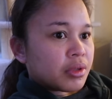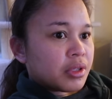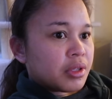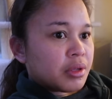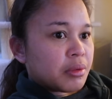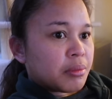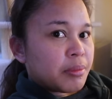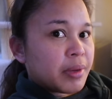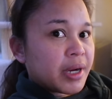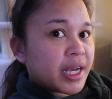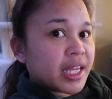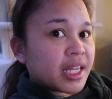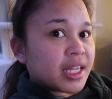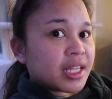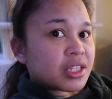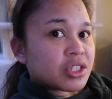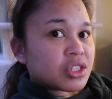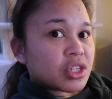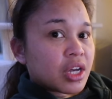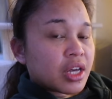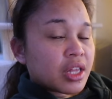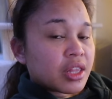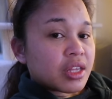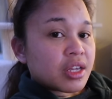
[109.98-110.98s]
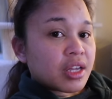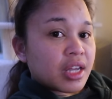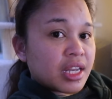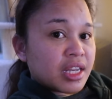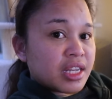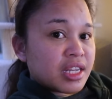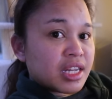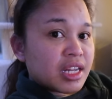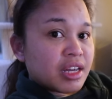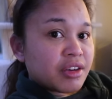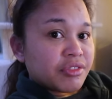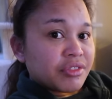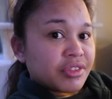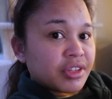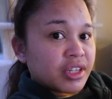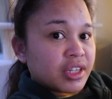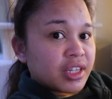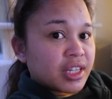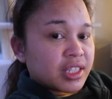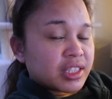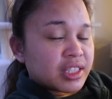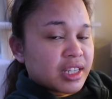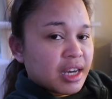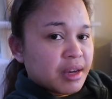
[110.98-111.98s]
They bite each other, and then after
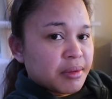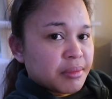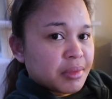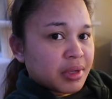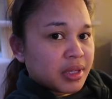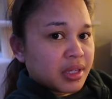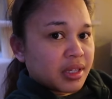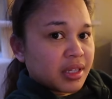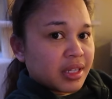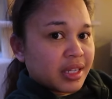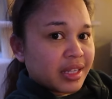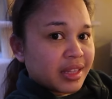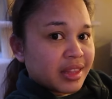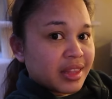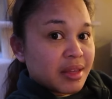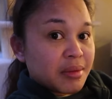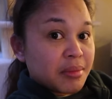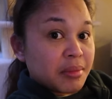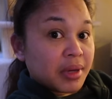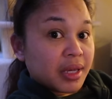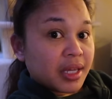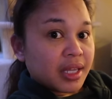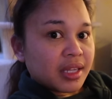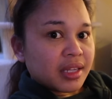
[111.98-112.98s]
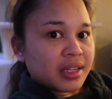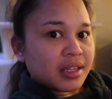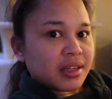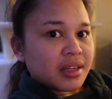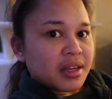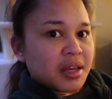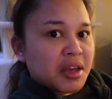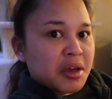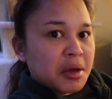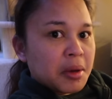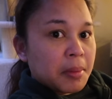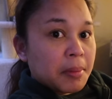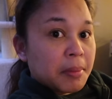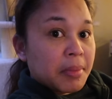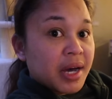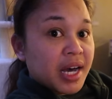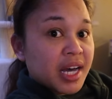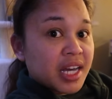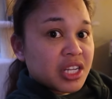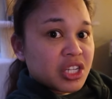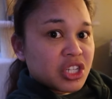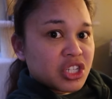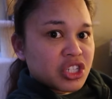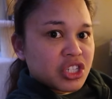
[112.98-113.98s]
that, Tommy let them in,
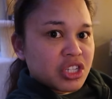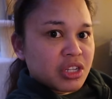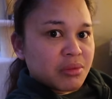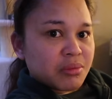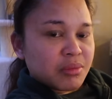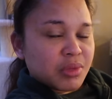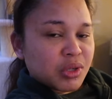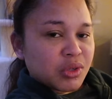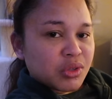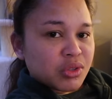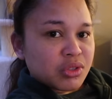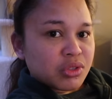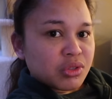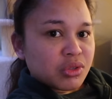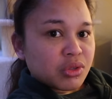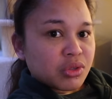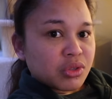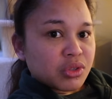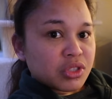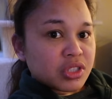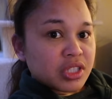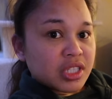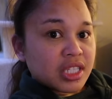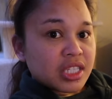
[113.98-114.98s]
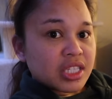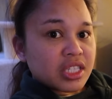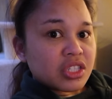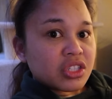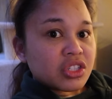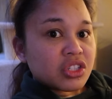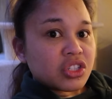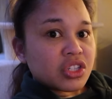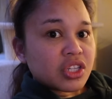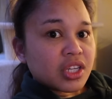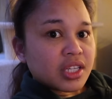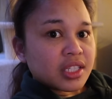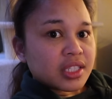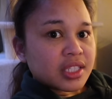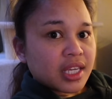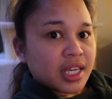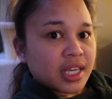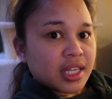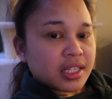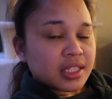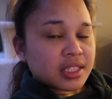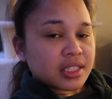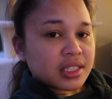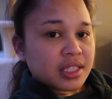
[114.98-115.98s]
punish them because Roxy is just
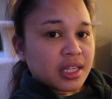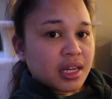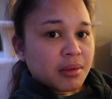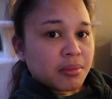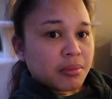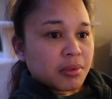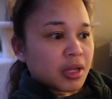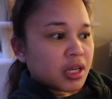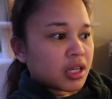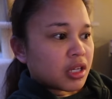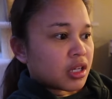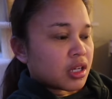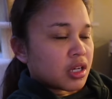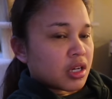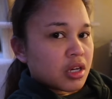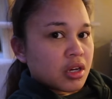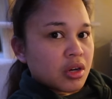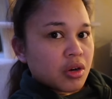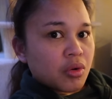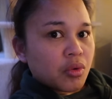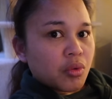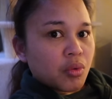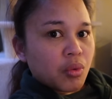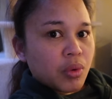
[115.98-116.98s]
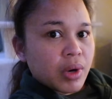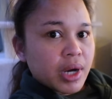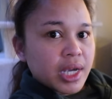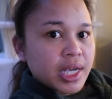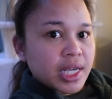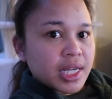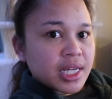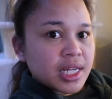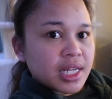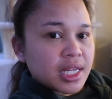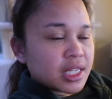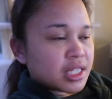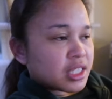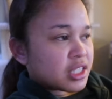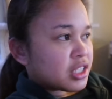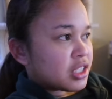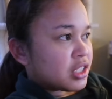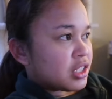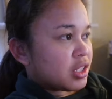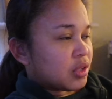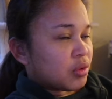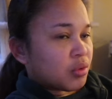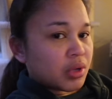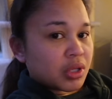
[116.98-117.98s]
can't stop like whining. She
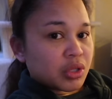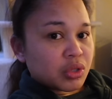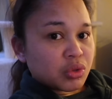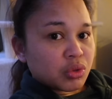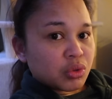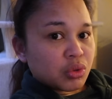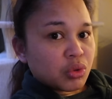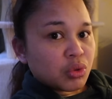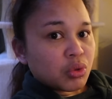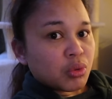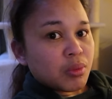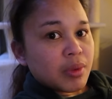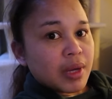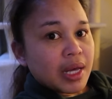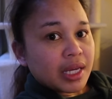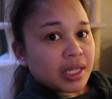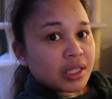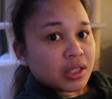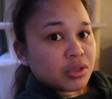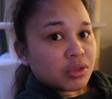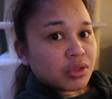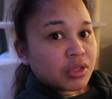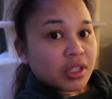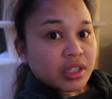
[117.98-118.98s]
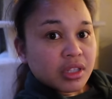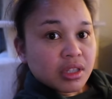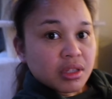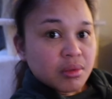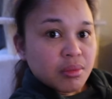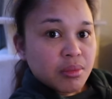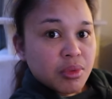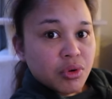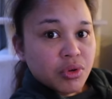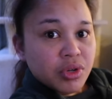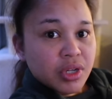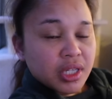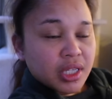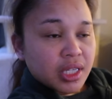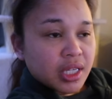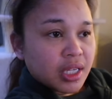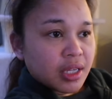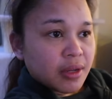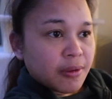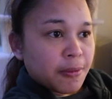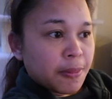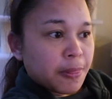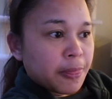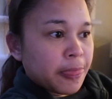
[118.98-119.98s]
they want to go back to get the bone
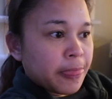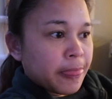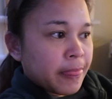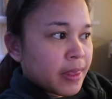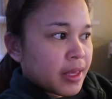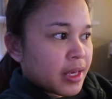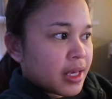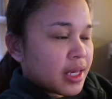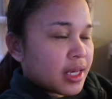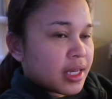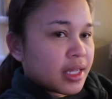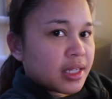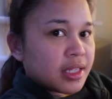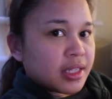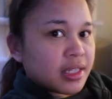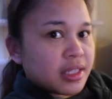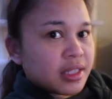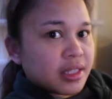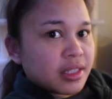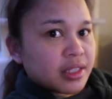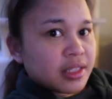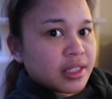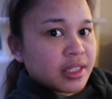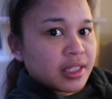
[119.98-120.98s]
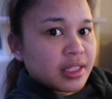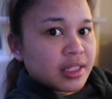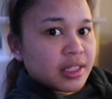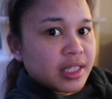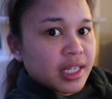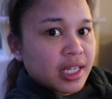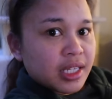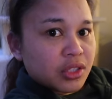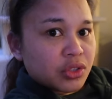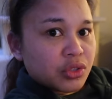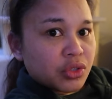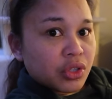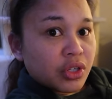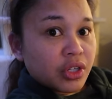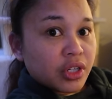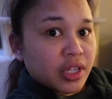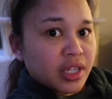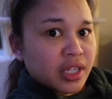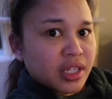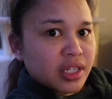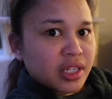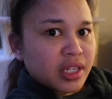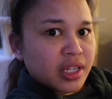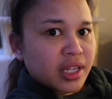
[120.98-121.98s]
again. They take turn,
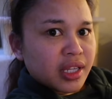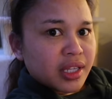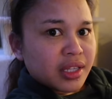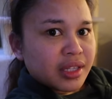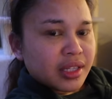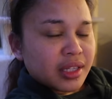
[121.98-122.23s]
and then I